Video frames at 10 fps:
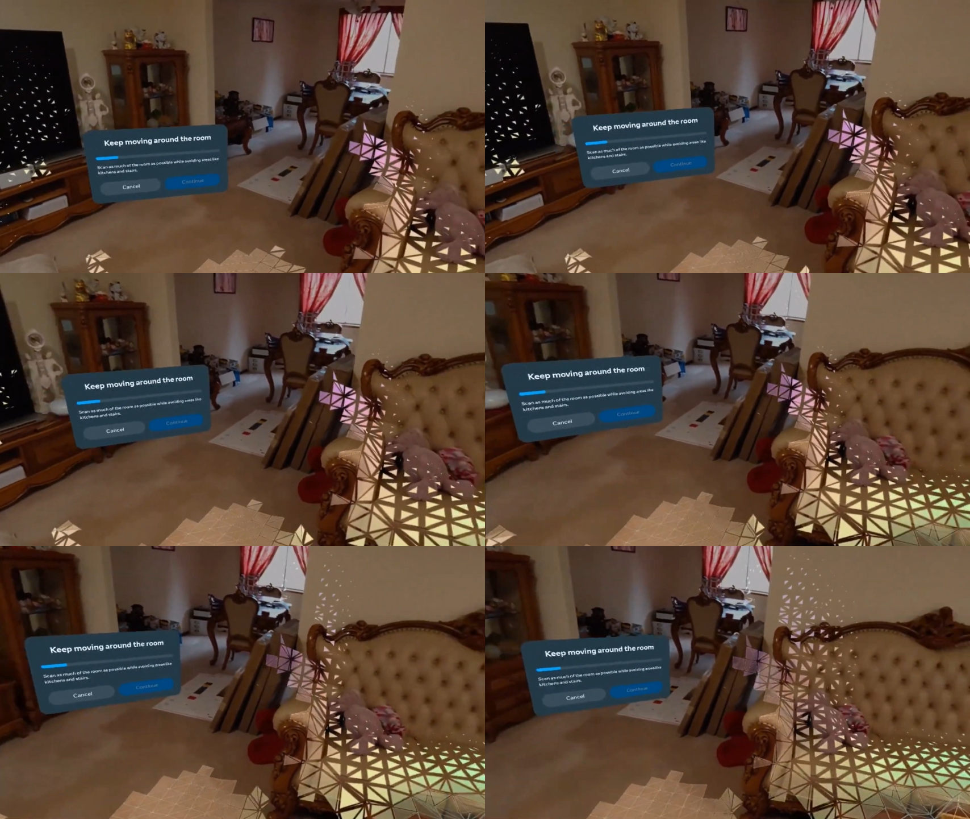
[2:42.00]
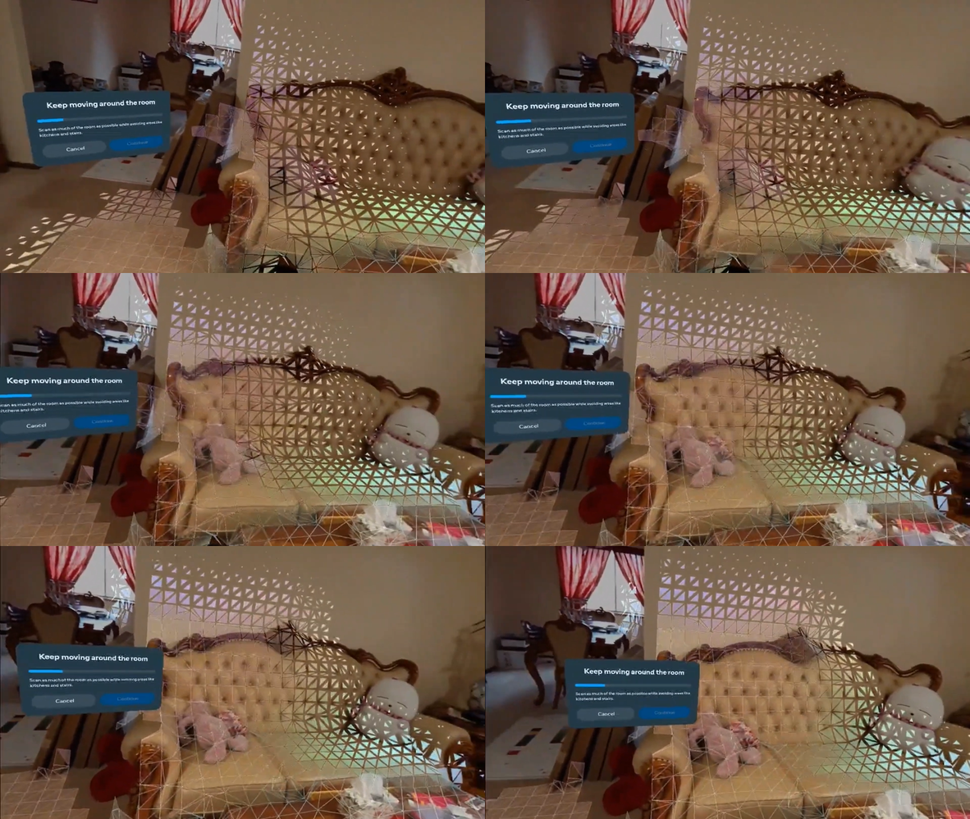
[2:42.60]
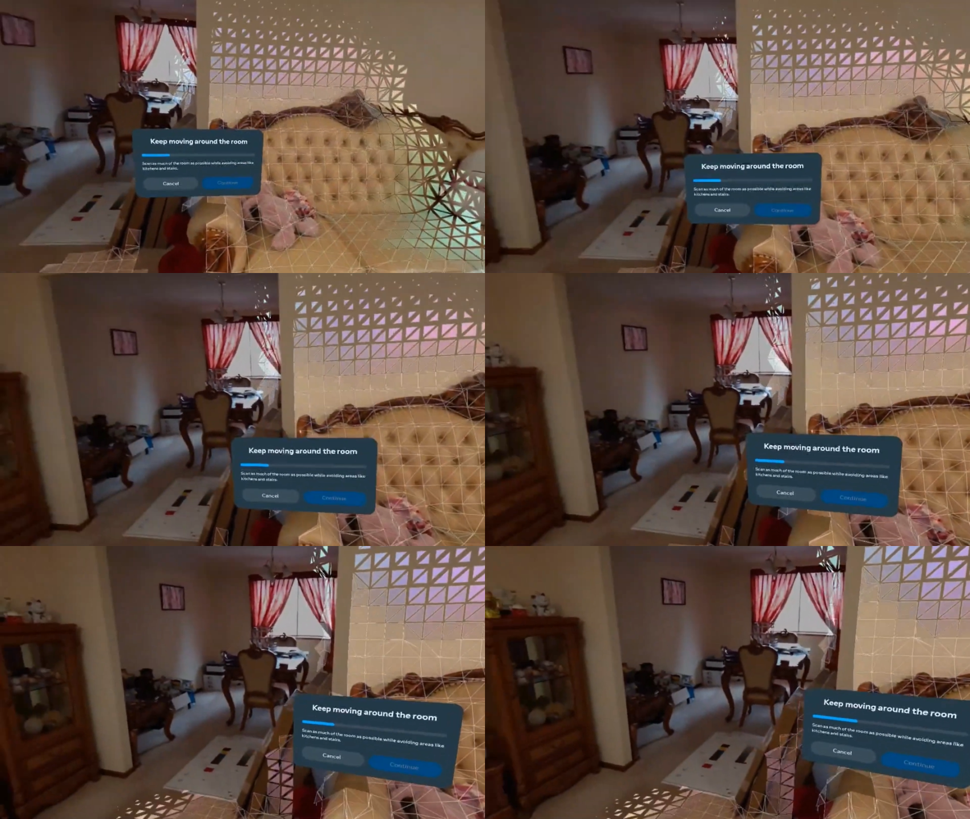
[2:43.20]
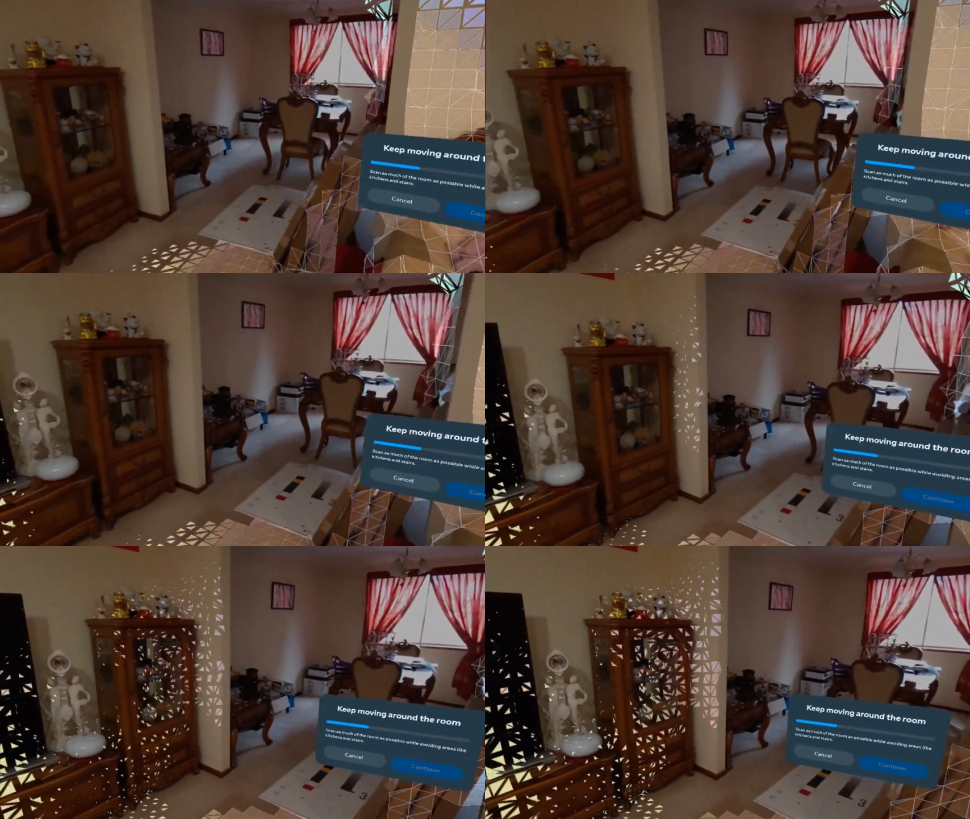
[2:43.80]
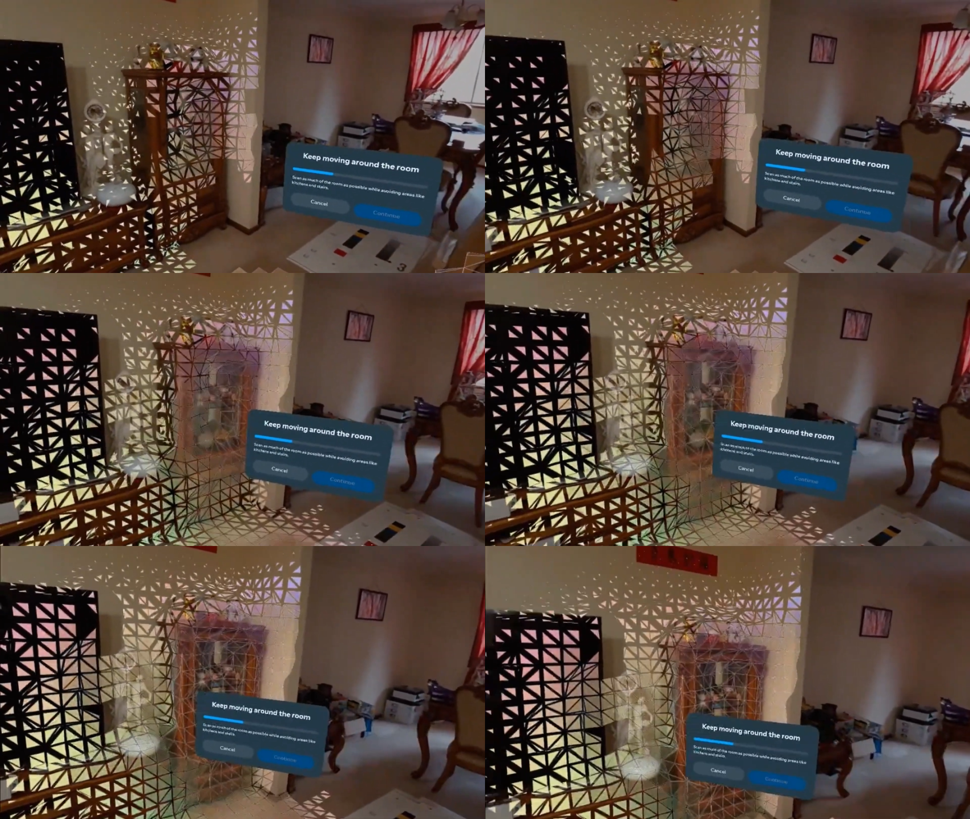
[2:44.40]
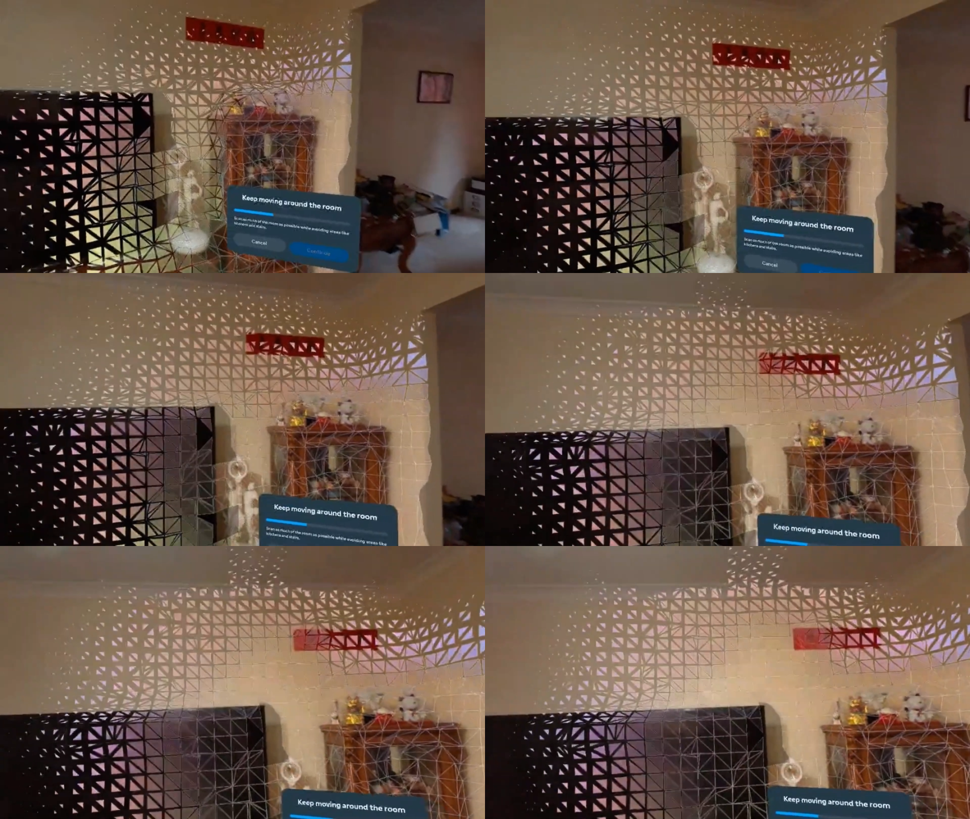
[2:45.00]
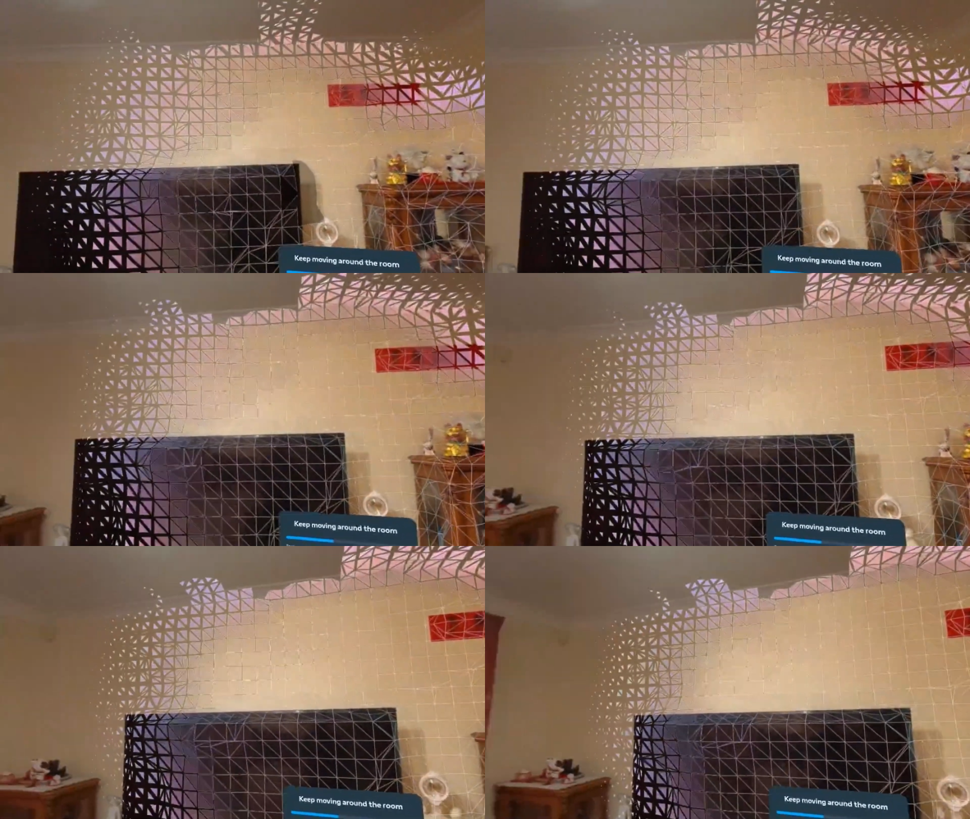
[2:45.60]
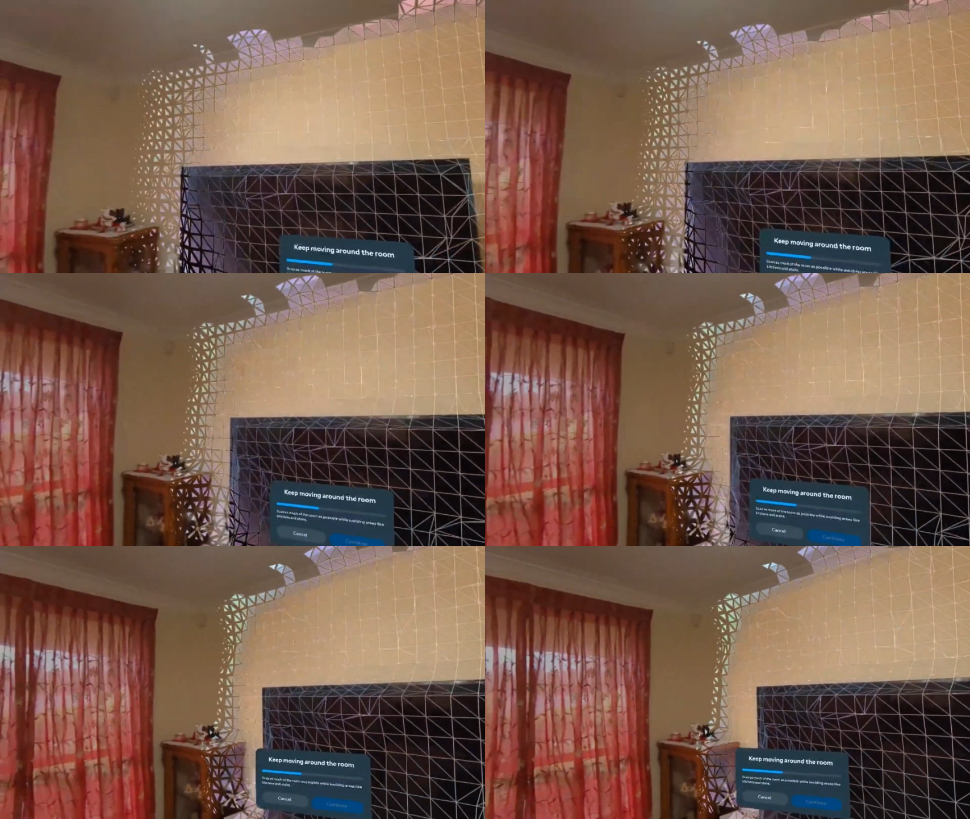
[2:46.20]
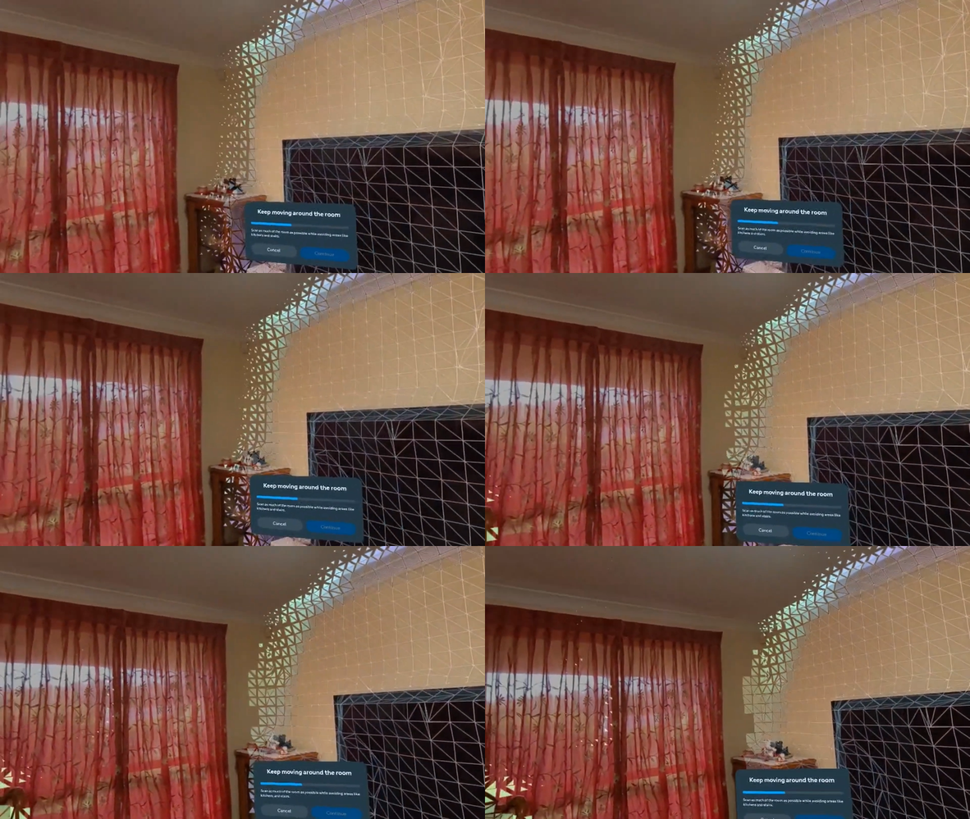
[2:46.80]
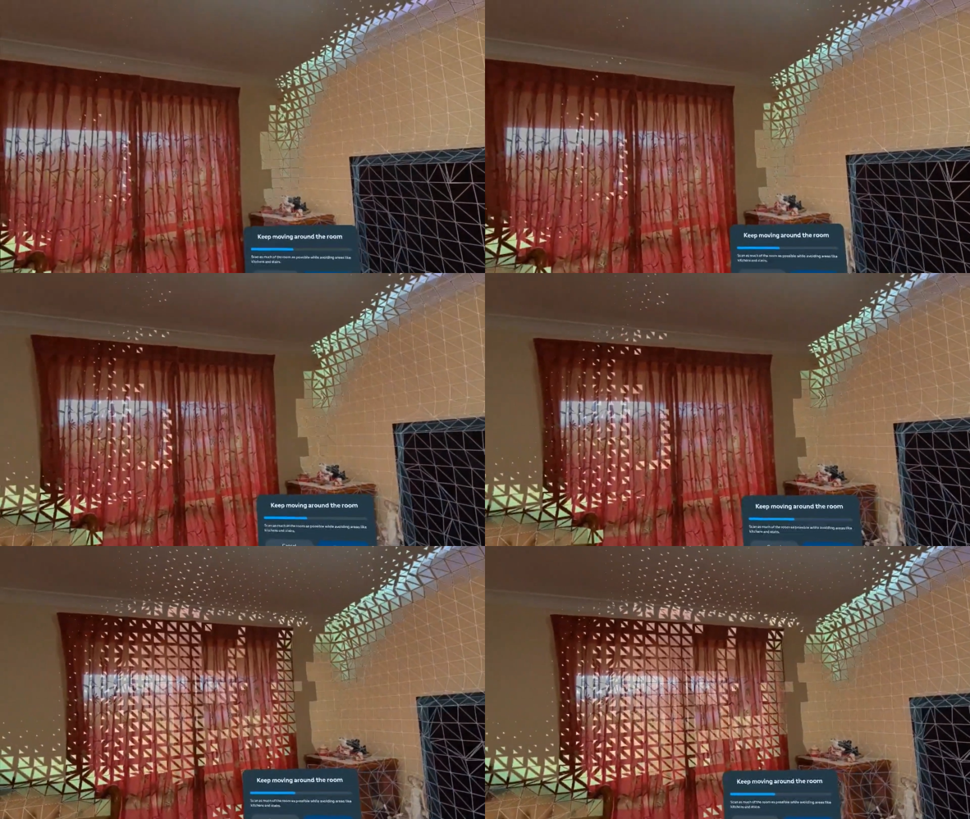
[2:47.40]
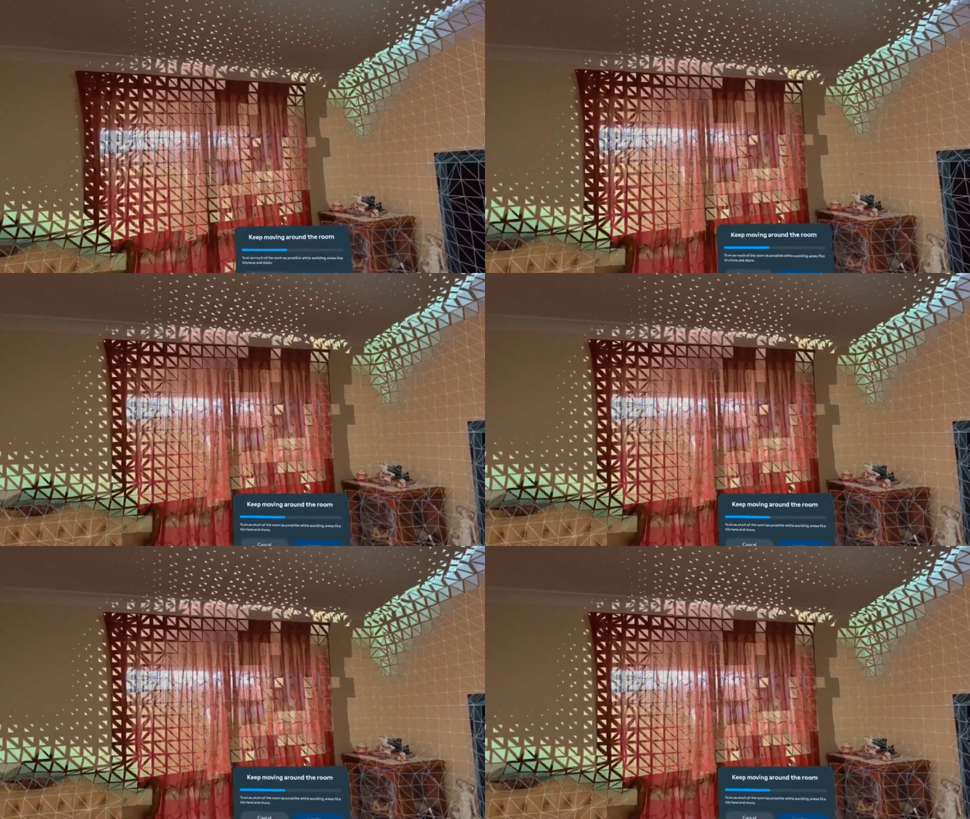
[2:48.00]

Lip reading: [unreadable: no face in view]